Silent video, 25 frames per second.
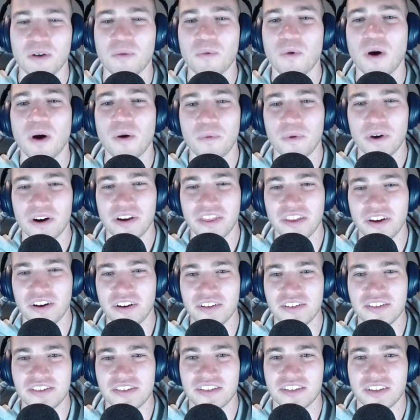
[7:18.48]
what were
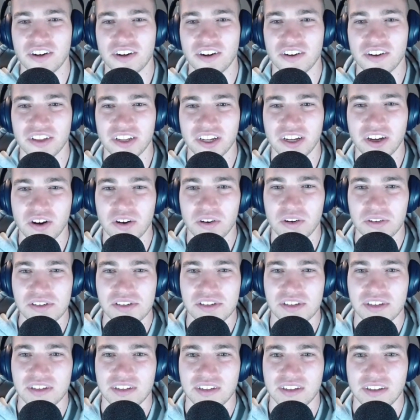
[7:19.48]
those early
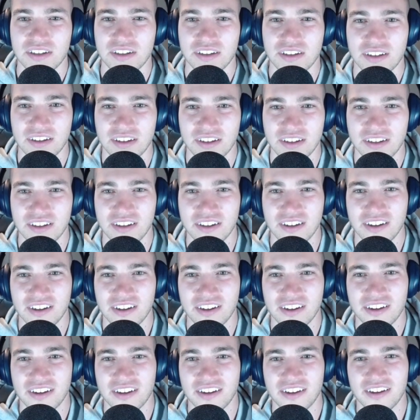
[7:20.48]
goals
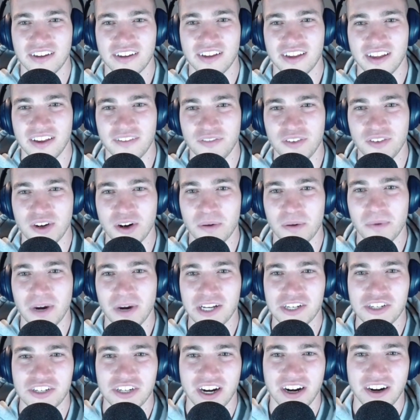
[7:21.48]
if you don't
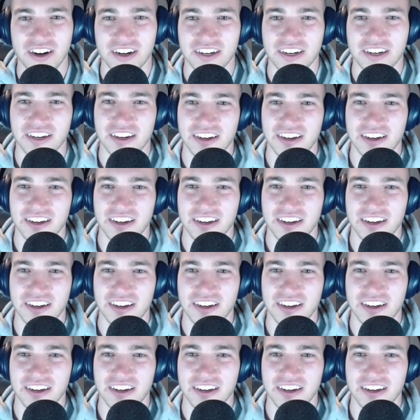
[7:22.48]
mind sharing